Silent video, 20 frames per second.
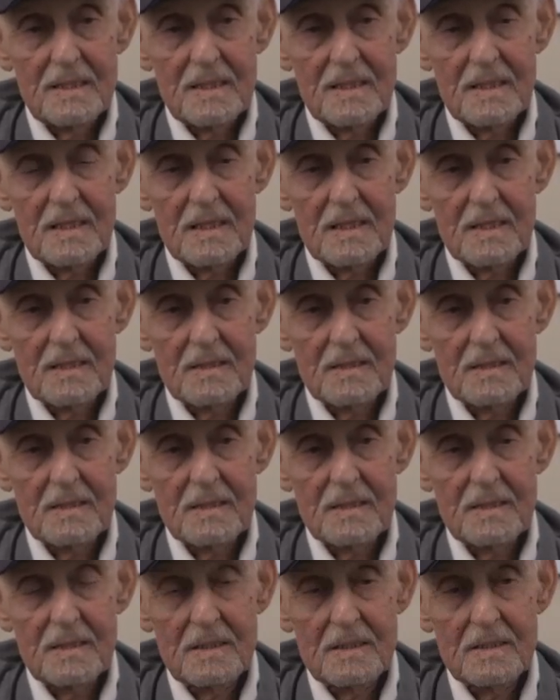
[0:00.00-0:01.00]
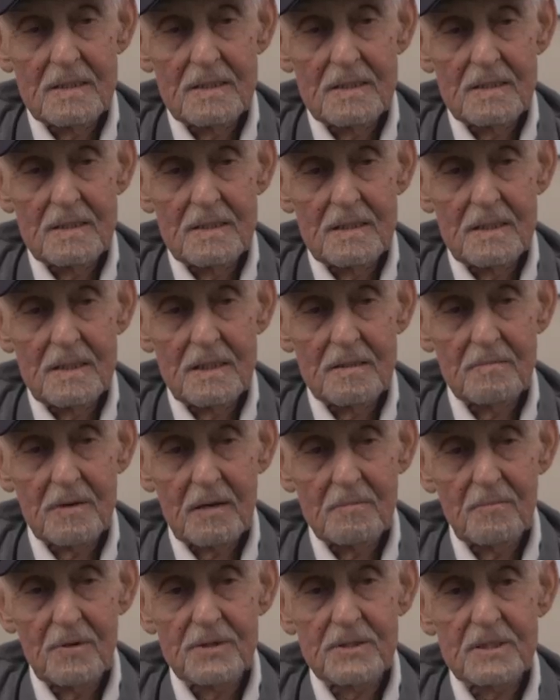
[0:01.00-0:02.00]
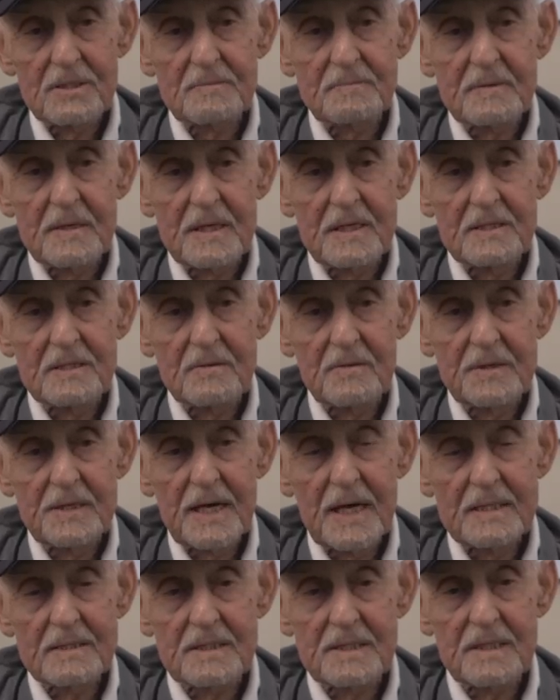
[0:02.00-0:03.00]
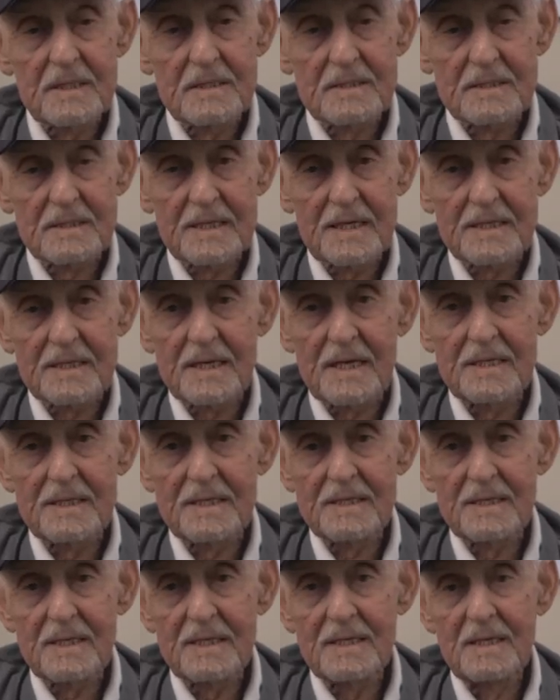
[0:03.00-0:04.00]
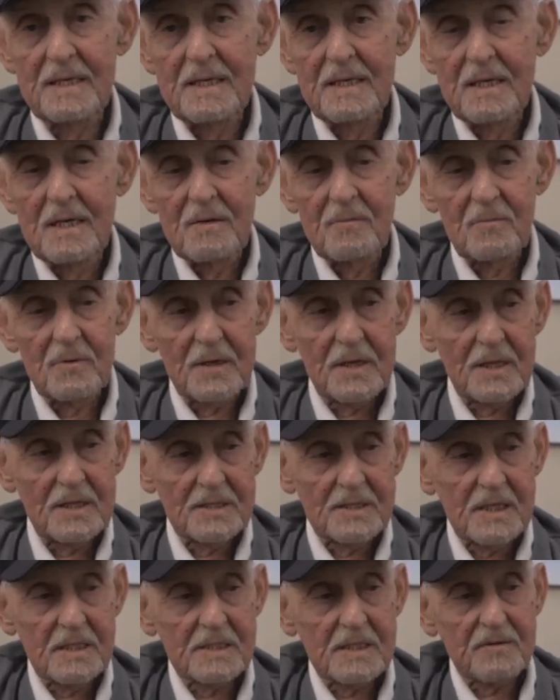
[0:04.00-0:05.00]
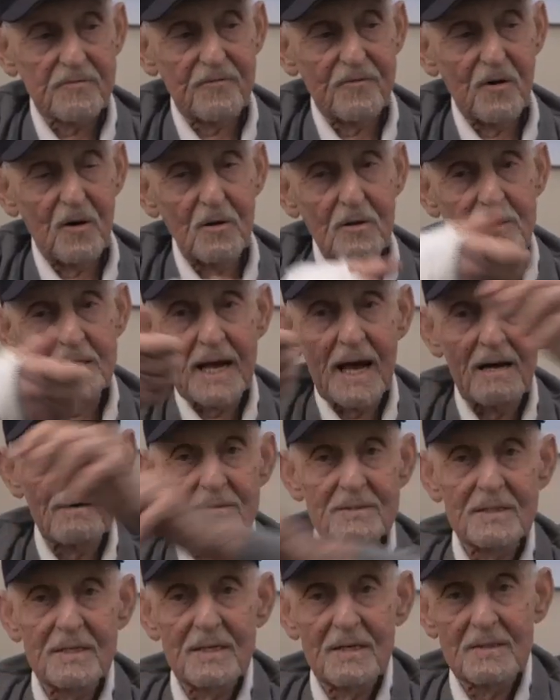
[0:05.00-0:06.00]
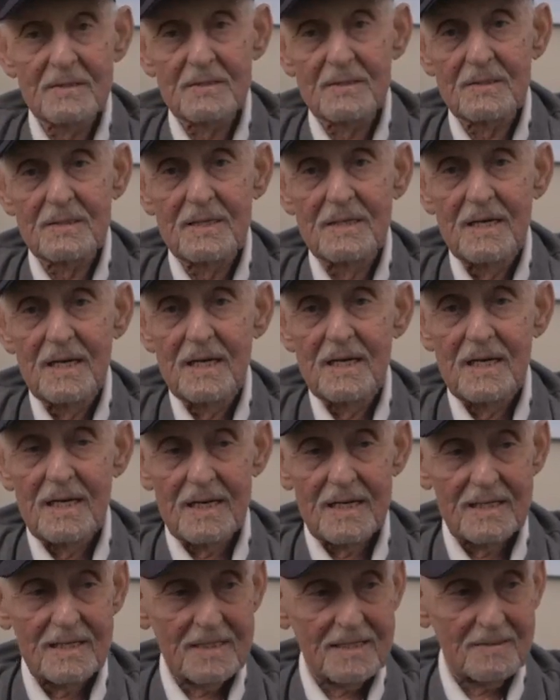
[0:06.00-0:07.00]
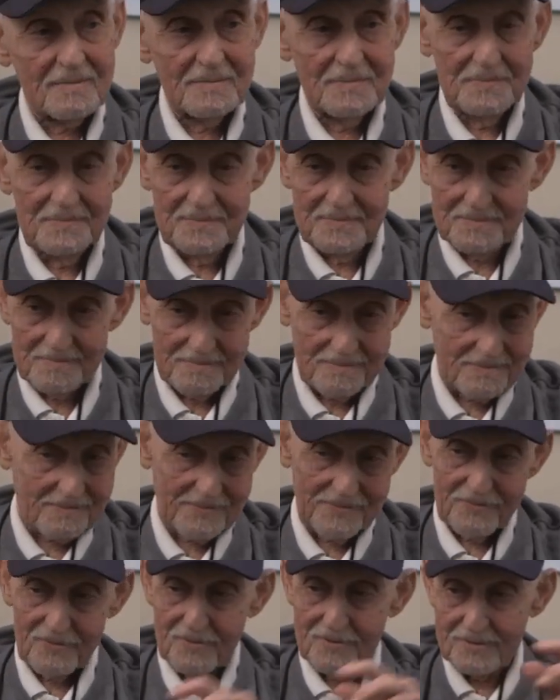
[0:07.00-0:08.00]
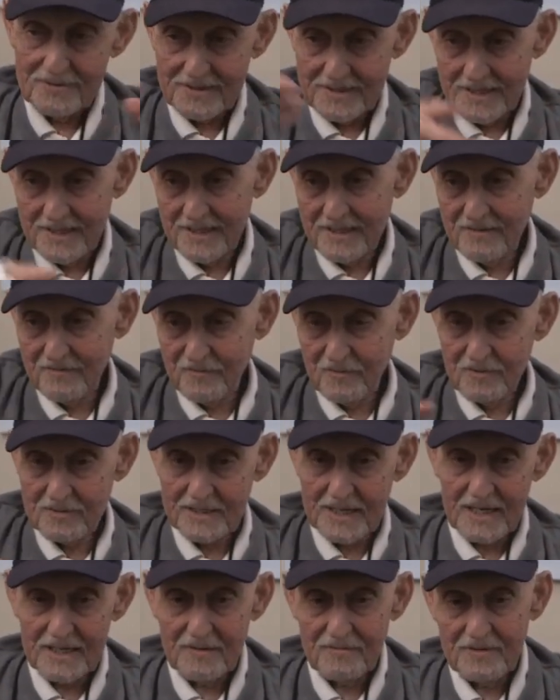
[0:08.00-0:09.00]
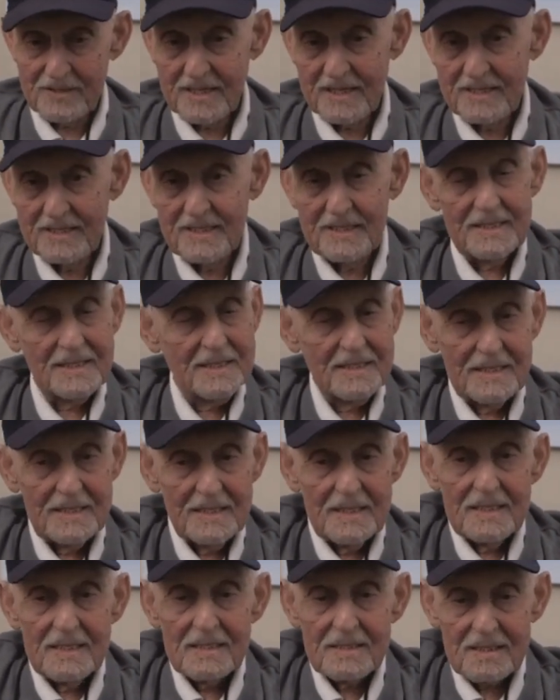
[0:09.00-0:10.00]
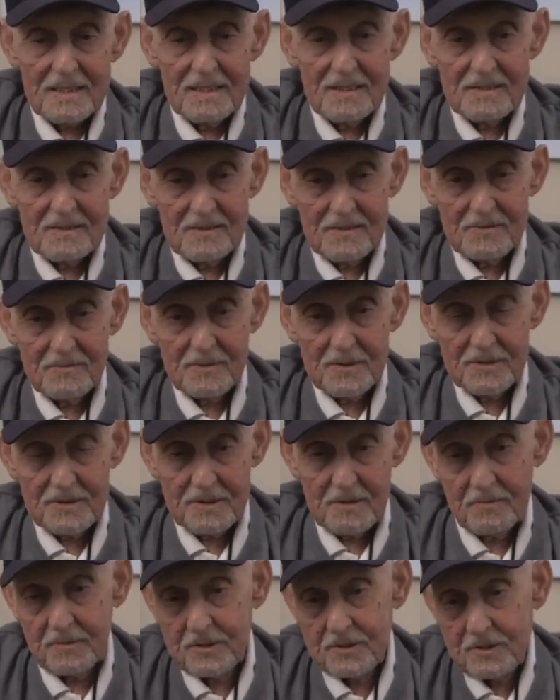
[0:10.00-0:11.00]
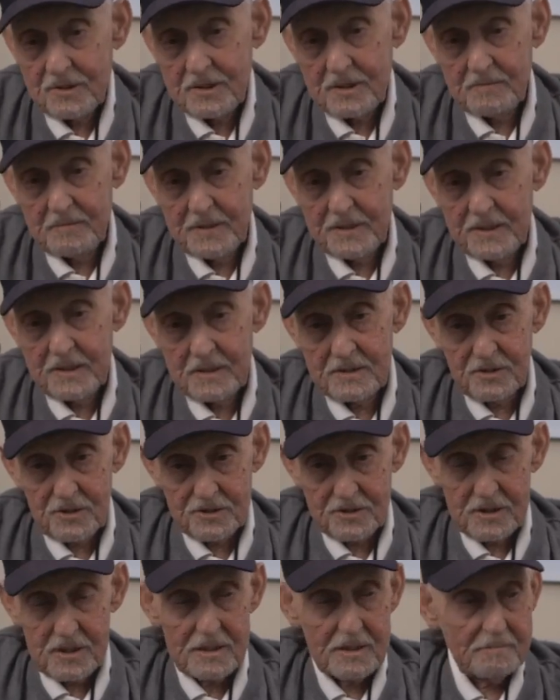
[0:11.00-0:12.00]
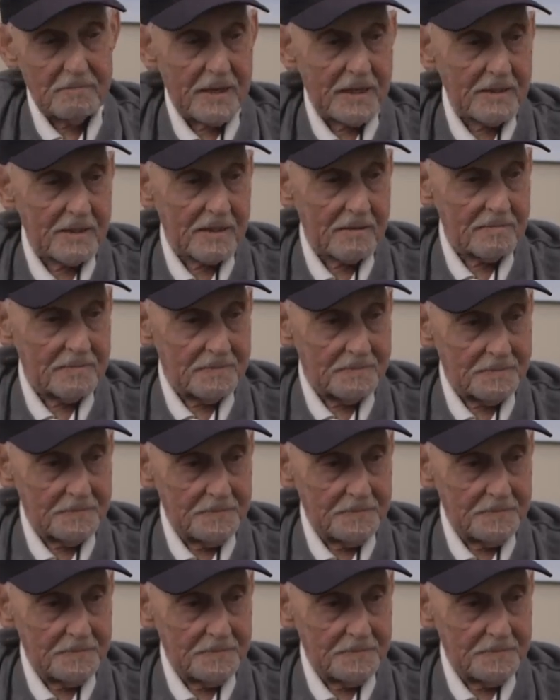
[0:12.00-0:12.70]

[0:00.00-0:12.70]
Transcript: Uh, in my mother's place, we had to take a, uh, one of these things that fold out, you know, and uh, fold in, pull out every day. So it was, it was good to be in just in a bed.